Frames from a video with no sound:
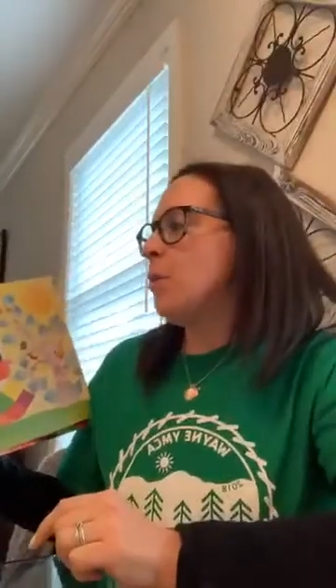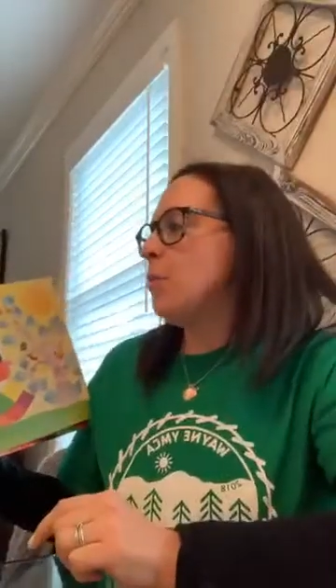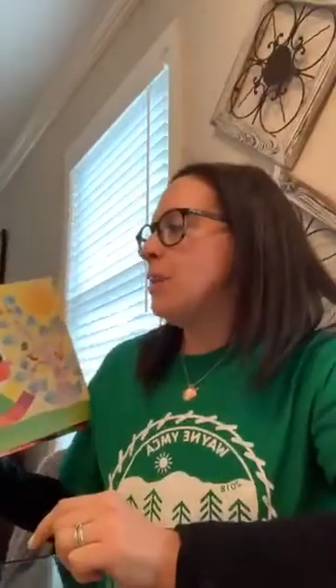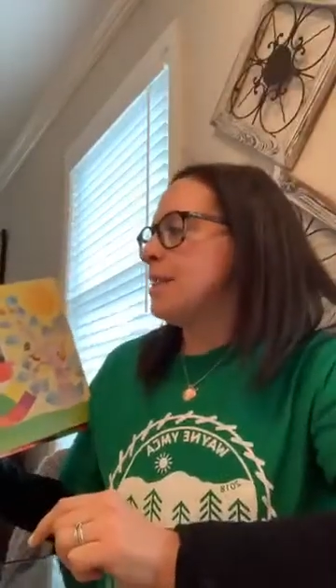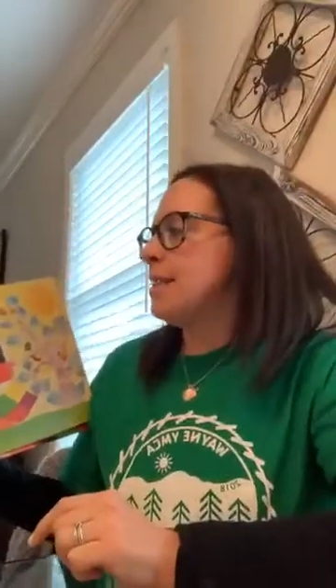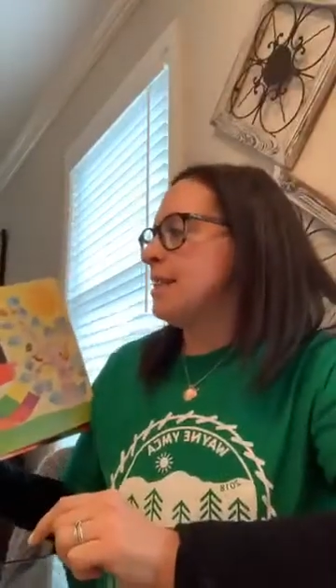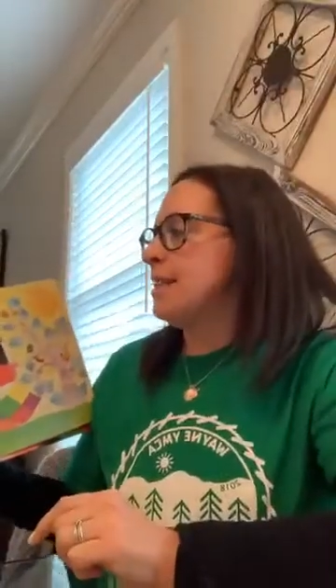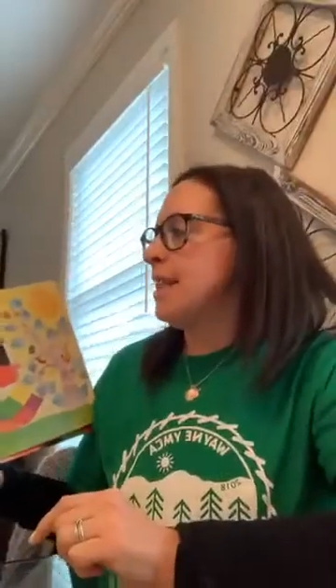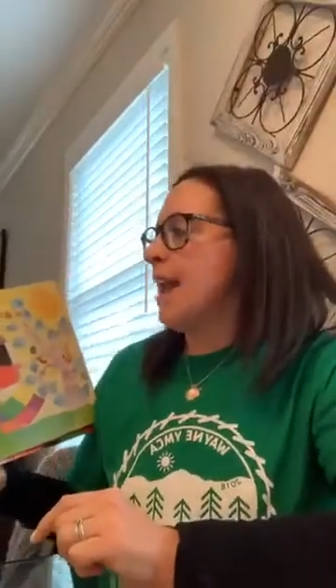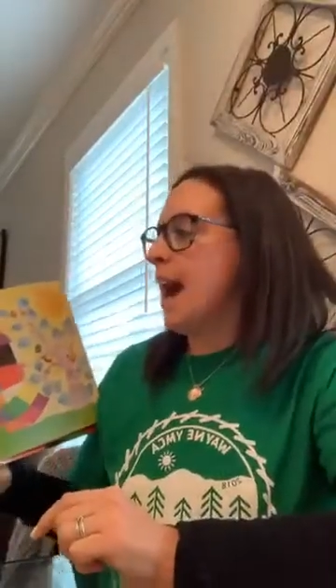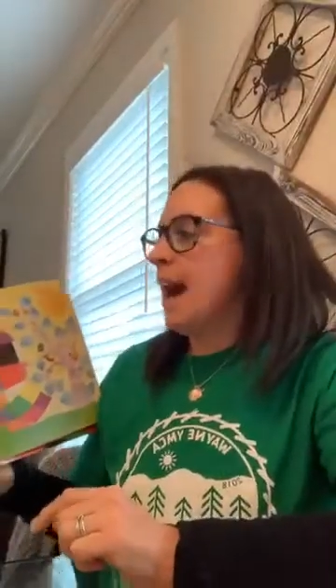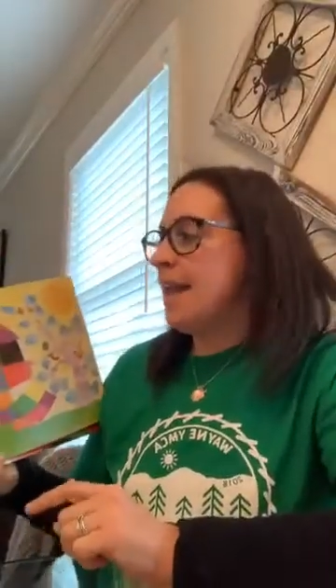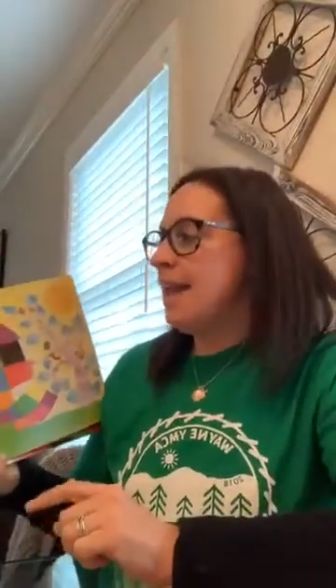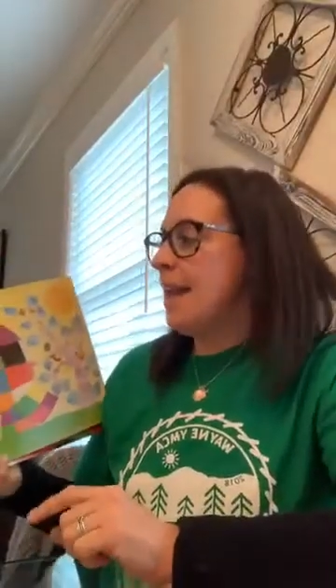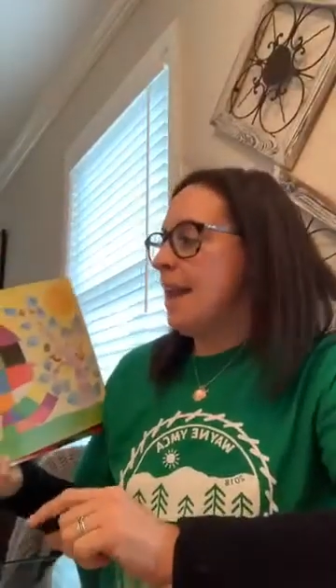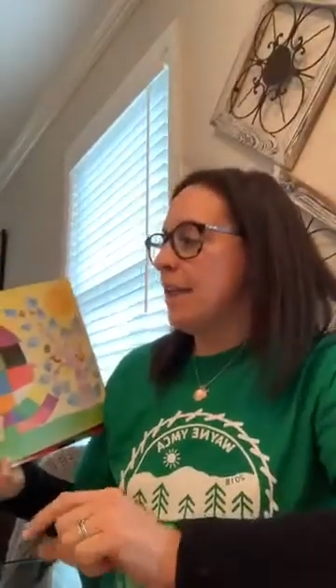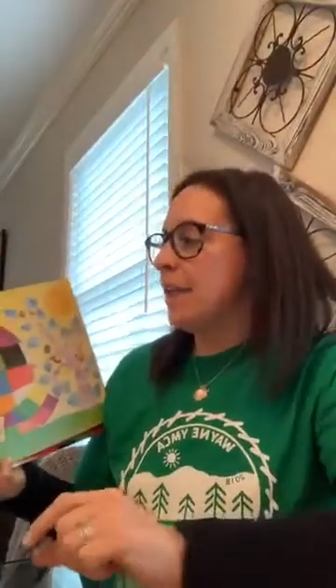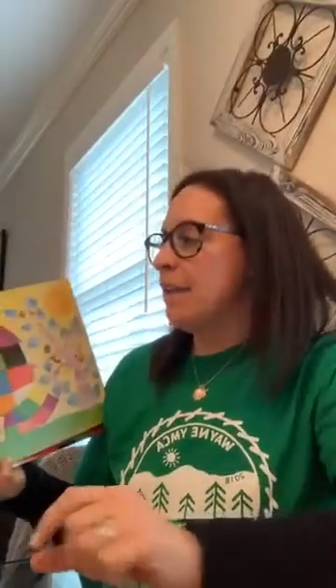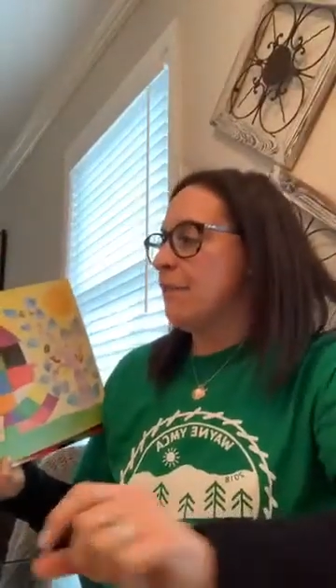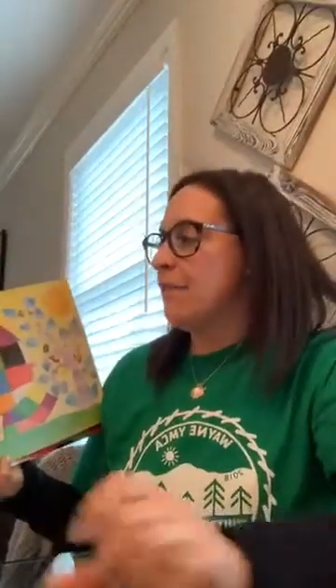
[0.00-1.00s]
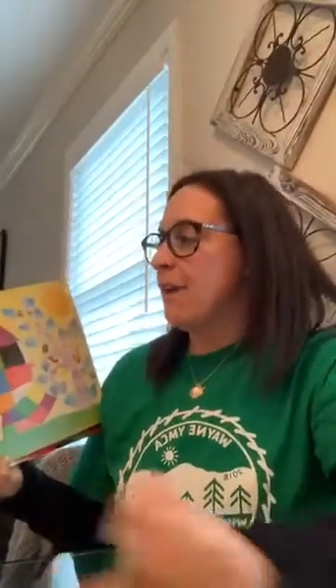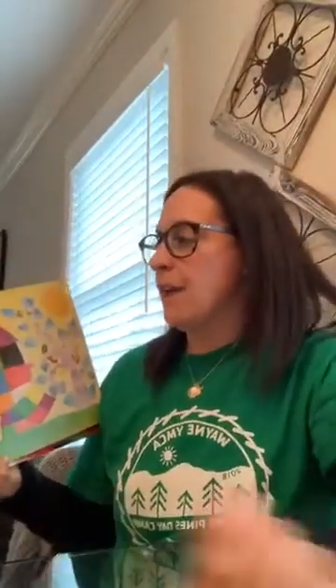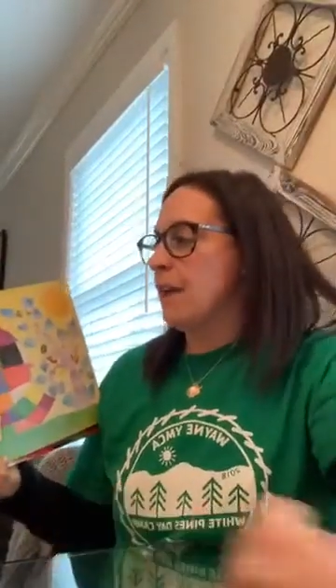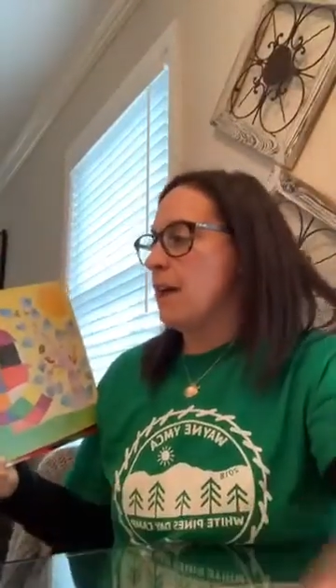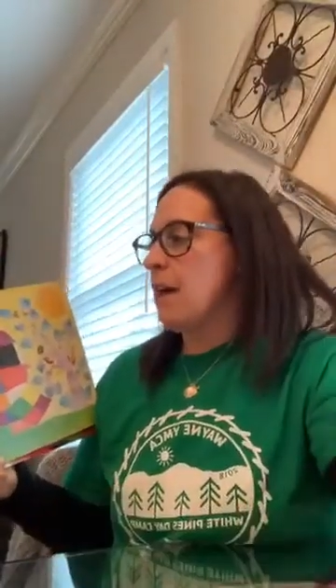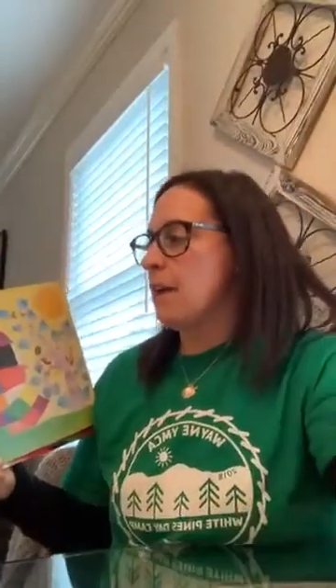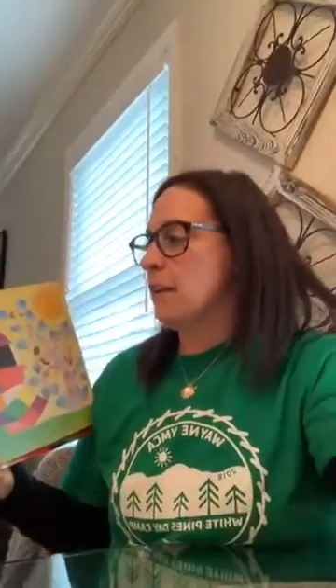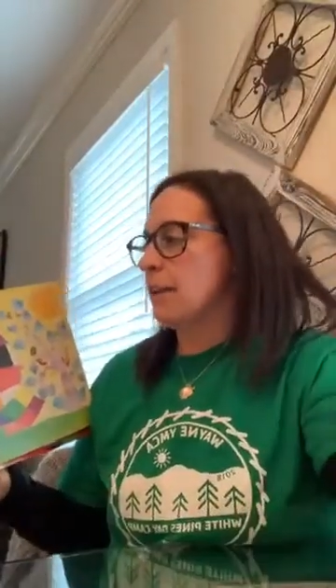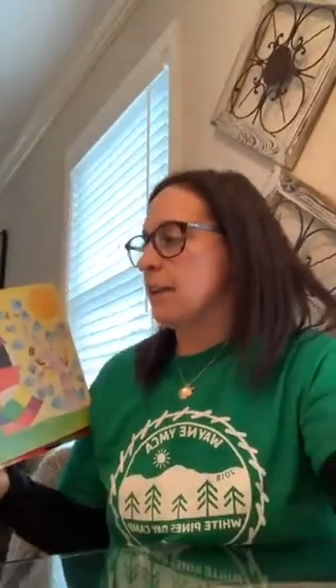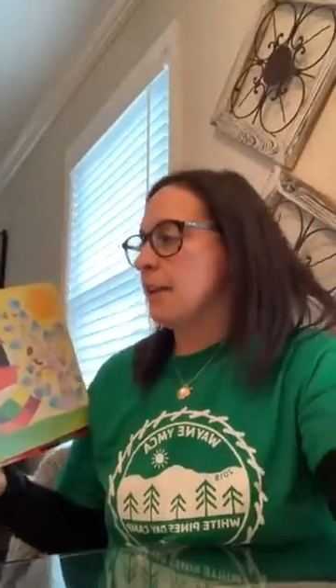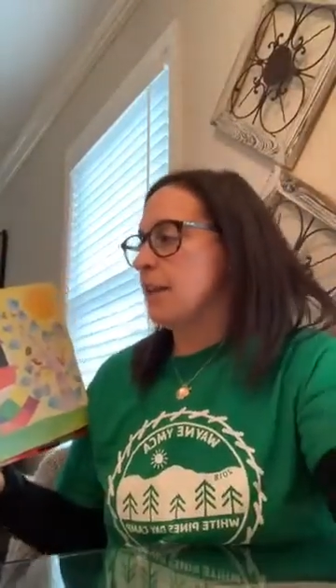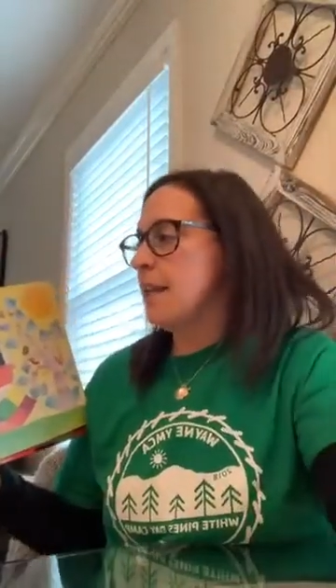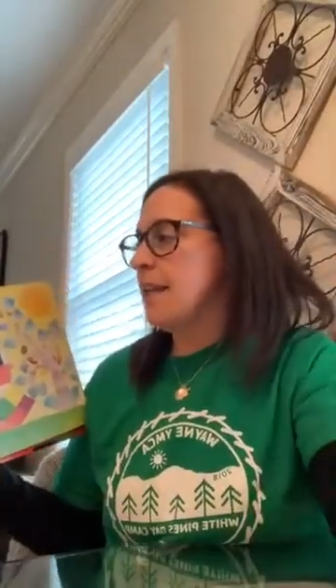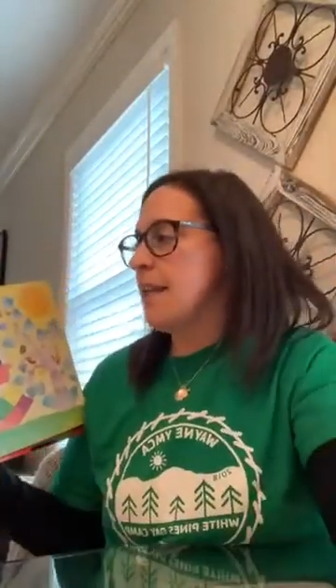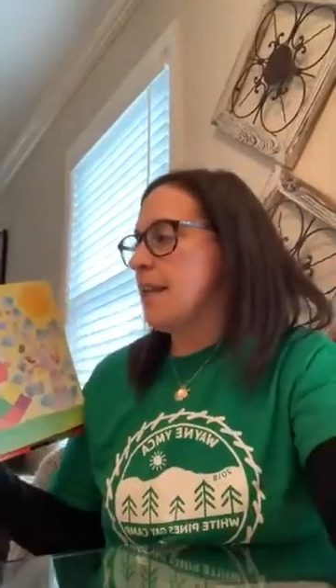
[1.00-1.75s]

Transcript: was not elephant color.